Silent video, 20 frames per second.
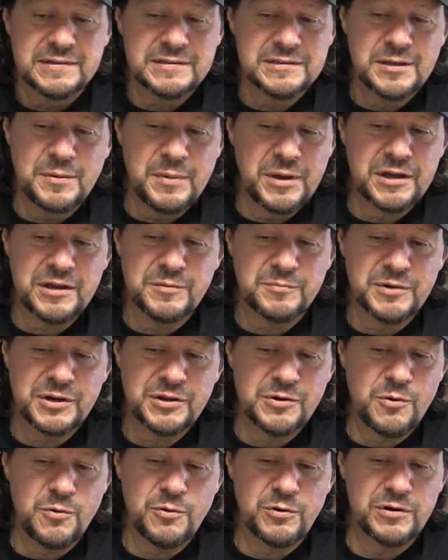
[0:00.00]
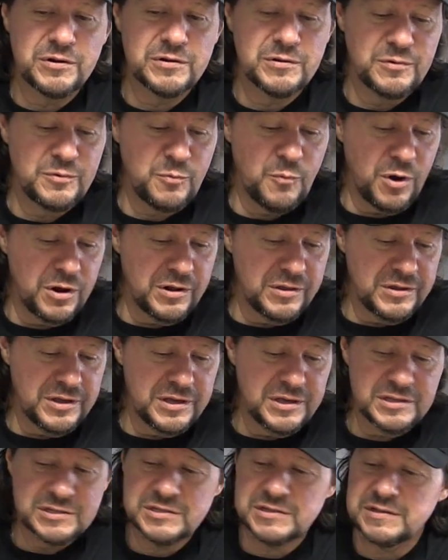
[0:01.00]
to make them record. On one of
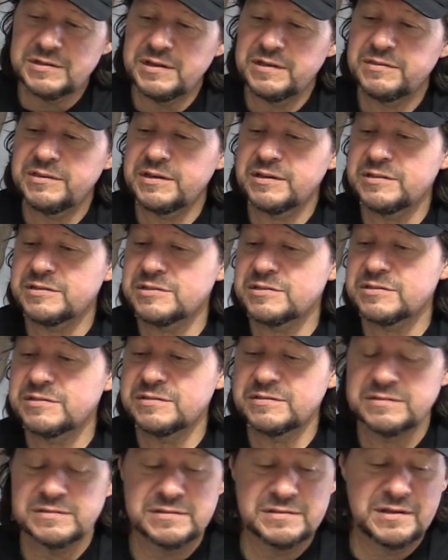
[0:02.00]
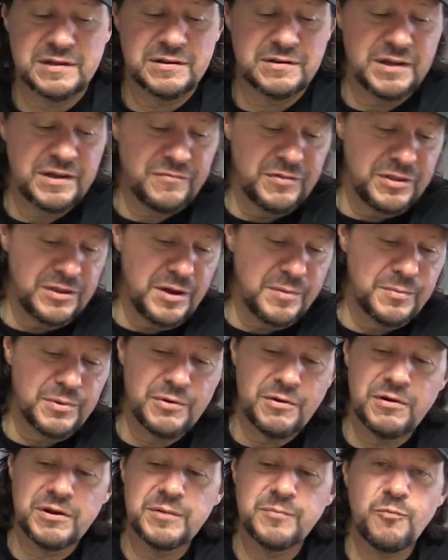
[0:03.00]
these, I think it's, I have a number
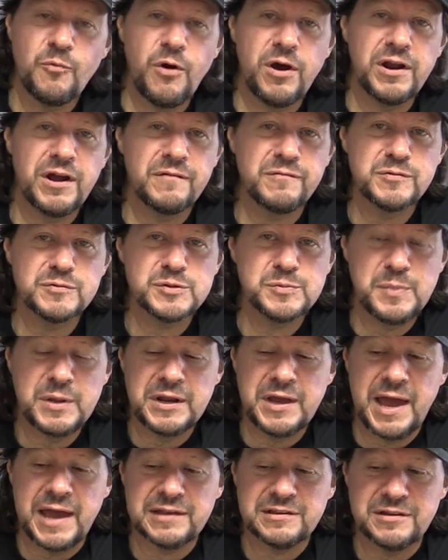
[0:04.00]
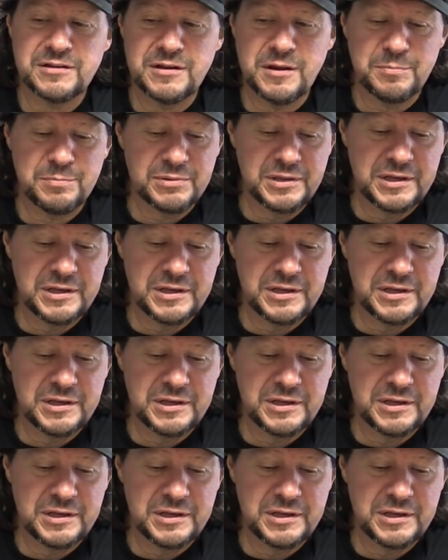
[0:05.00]
on them. One of them's been acting up